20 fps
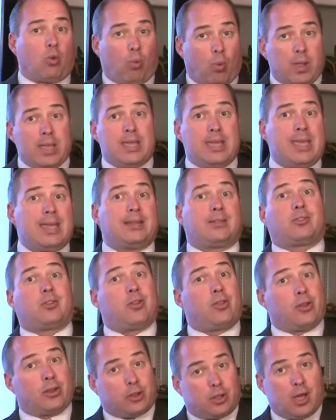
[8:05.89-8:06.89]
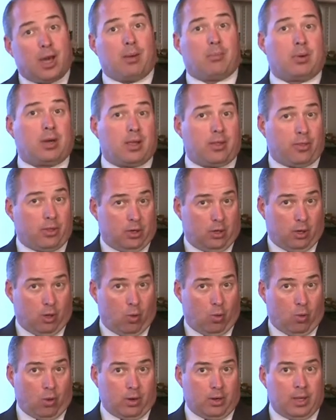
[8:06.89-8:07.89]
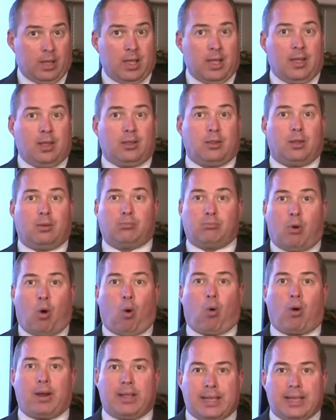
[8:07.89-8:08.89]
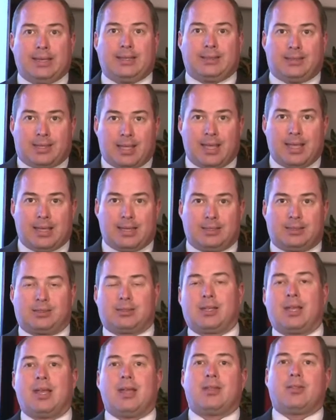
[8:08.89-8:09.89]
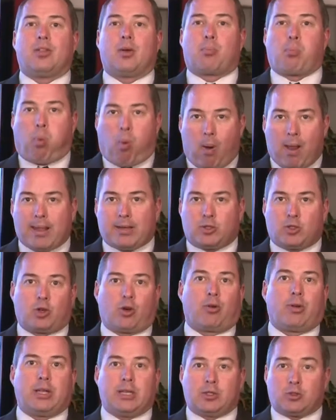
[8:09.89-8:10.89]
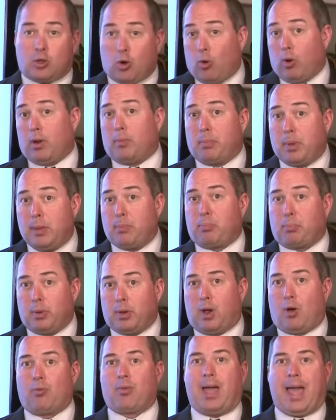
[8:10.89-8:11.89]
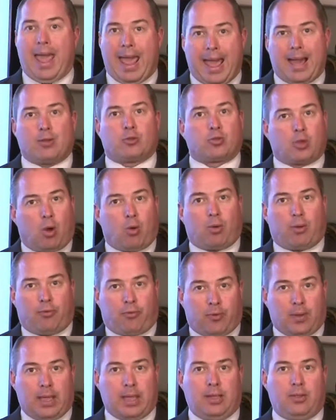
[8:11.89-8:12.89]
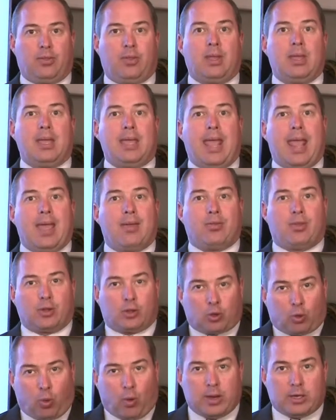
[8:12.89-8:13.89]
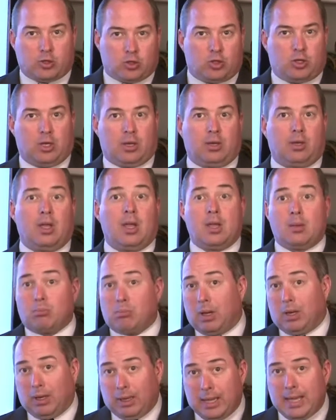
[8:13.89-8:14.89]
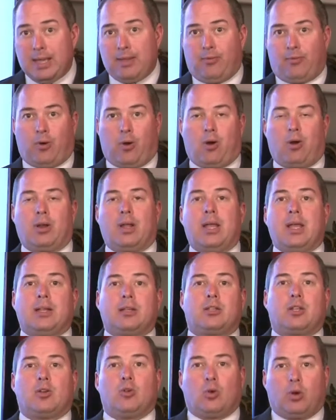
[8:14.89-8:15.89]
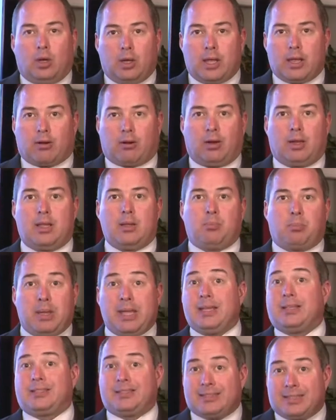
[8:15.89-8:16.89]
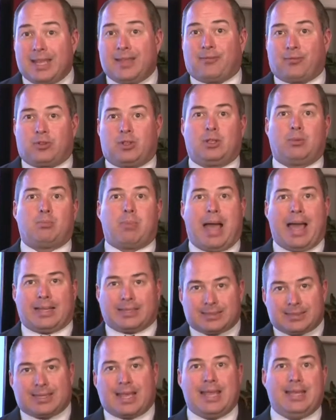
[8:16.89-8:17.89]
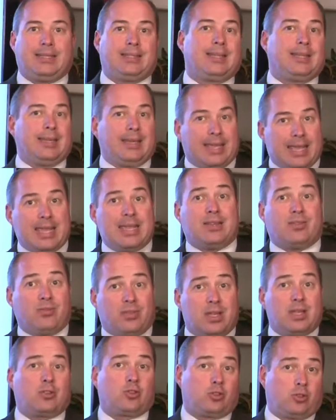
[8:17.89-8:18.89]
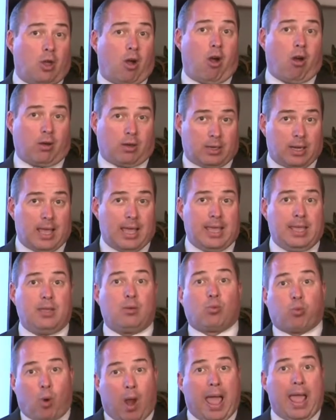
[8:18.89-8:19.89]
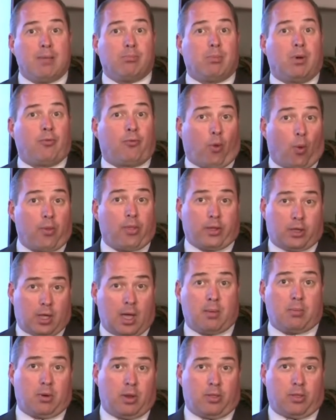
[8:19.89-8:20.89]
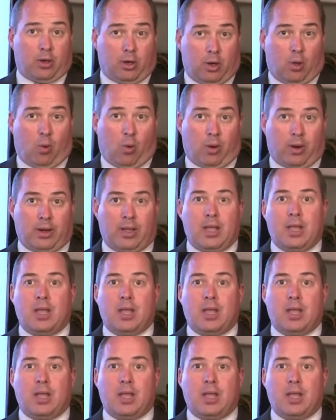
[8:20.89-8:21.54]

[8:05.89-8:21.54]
we get to the coming of the Lord, the more intense the pressure is going to be put on the household of faith and the Christian believer to literally be sifted by Satan in this dark day right before the coming of the Lord.